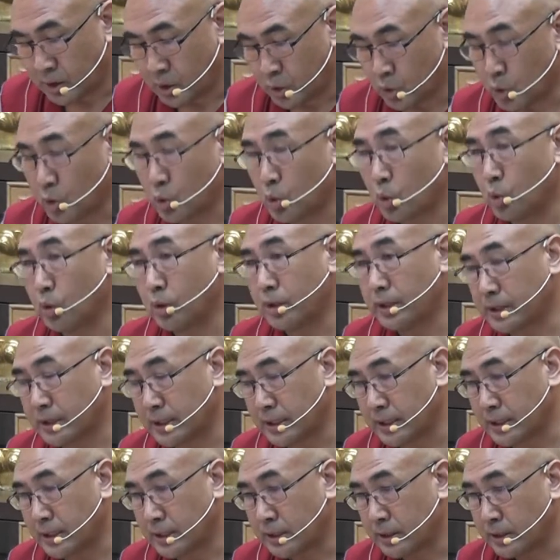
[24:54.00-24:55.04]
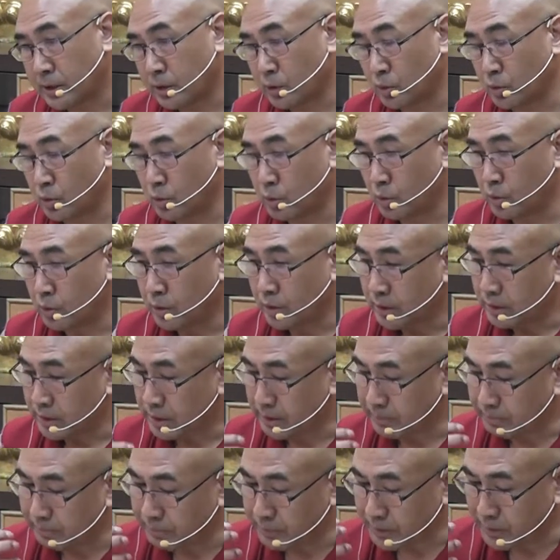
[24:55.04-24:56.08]
Not only that, you know,
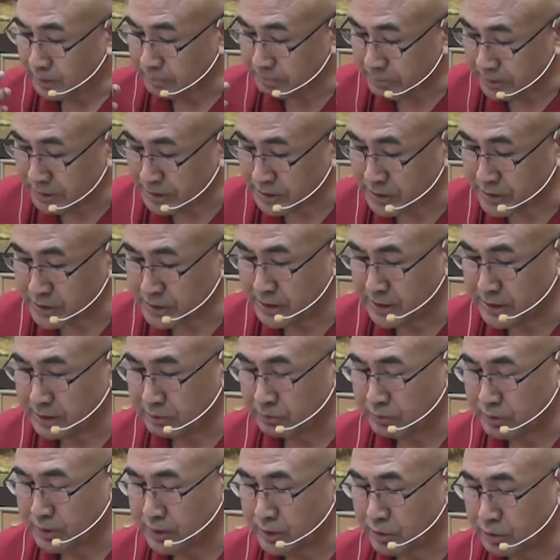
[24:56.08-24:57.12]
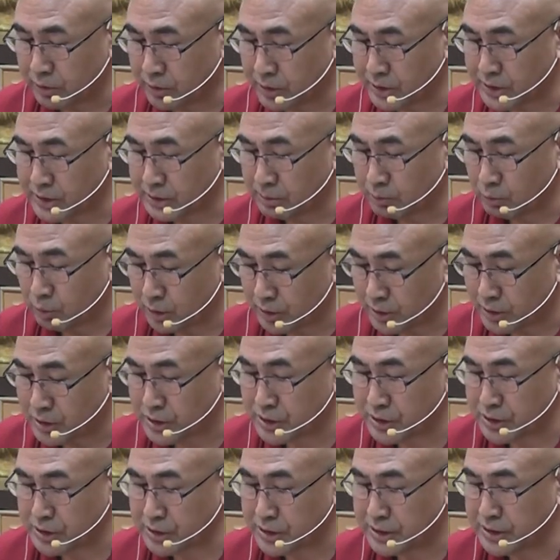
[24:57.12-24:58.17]
the practitioner, you know, receive all the
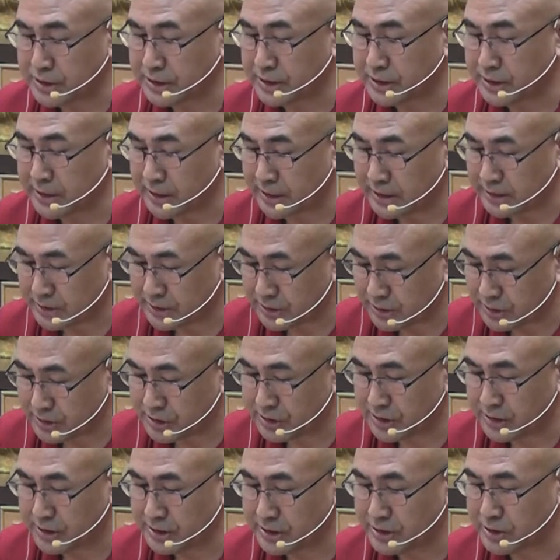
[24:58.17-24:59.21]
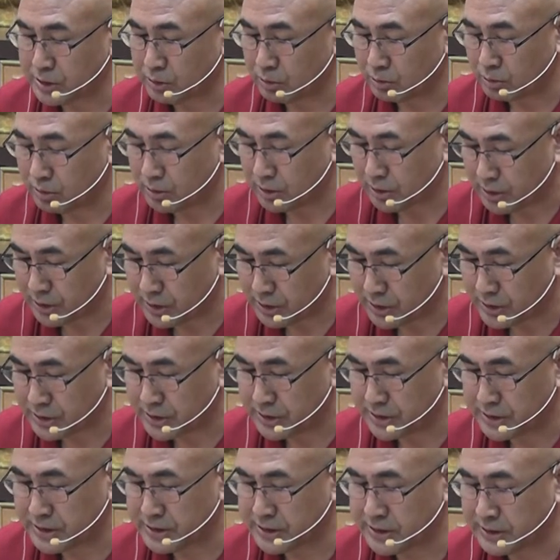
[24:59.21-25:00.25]
teachings, all the
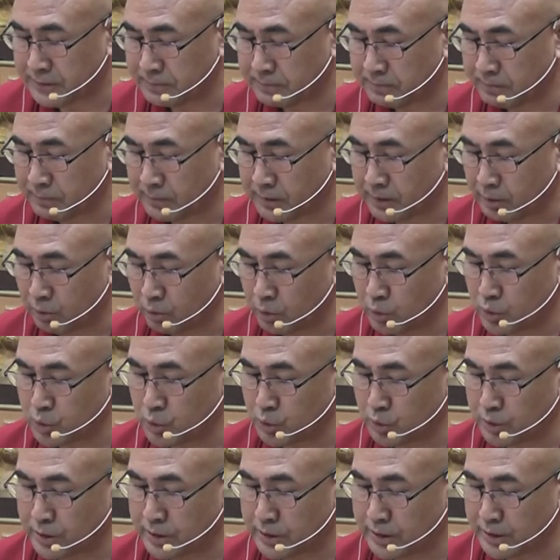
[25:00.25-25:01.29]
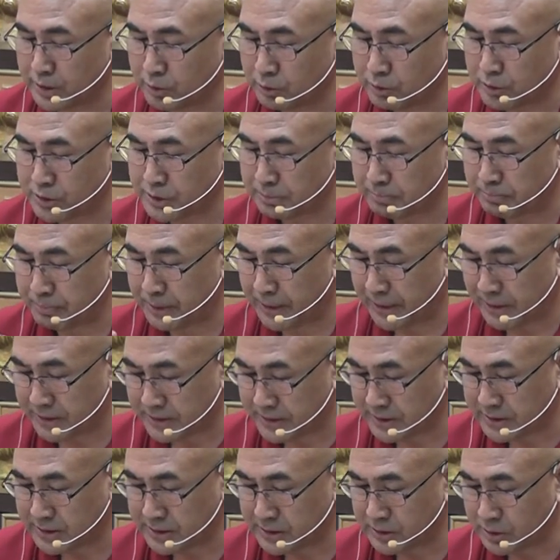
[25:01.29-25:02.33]
lineages, also he or she
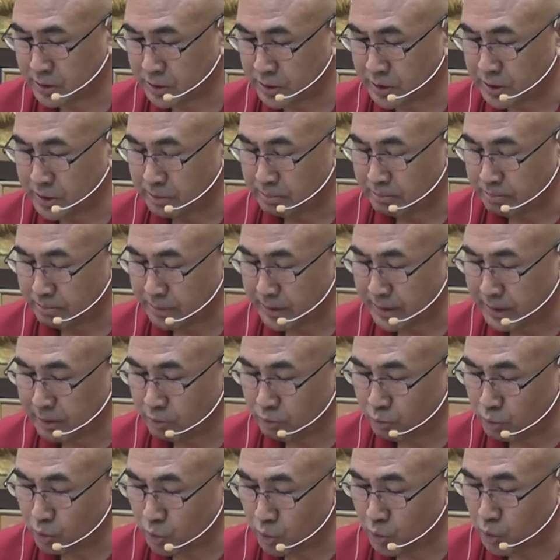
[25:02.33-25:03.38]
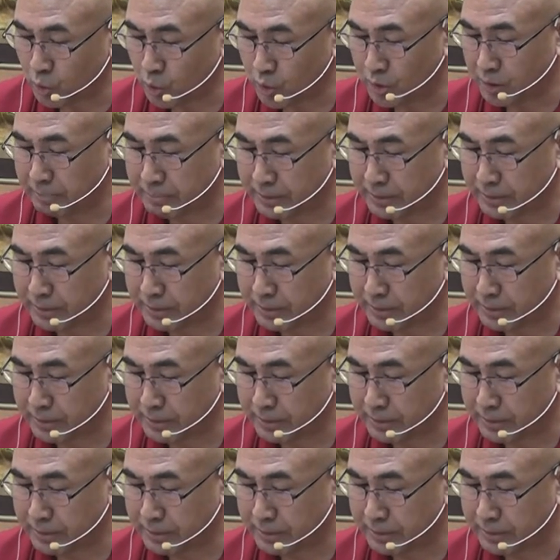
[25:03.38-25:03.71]
practice, and not only